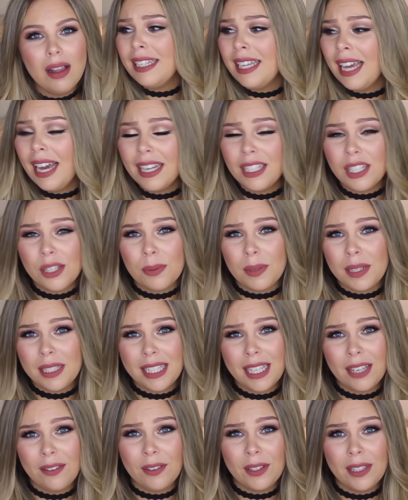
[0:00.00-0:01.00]
And yeah, I just wanted
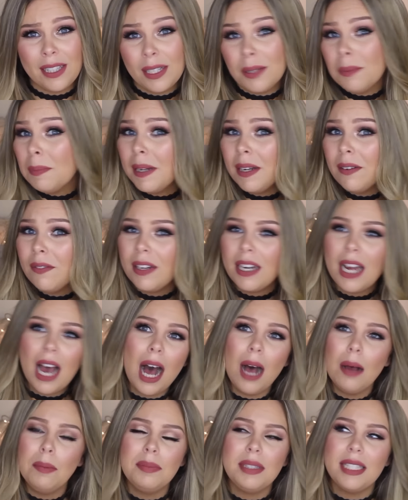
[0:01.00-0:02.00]
to give you a little bit of an
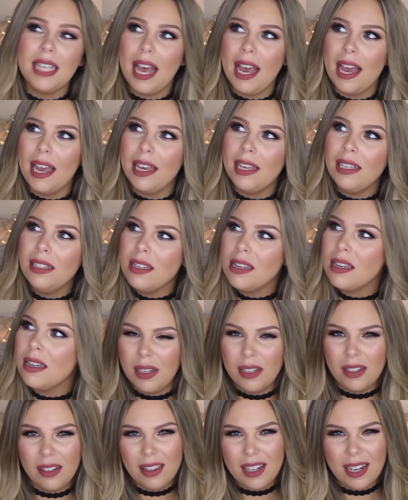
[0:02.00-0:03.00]

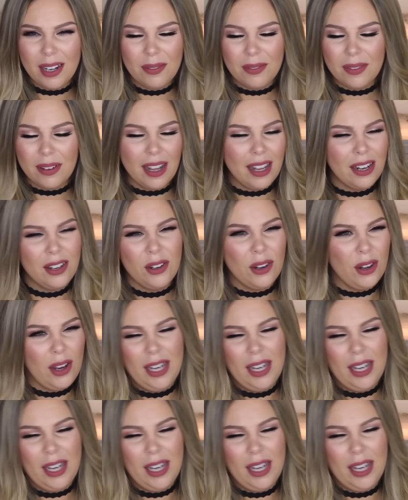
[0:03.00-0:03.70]
update. Not that I don't know.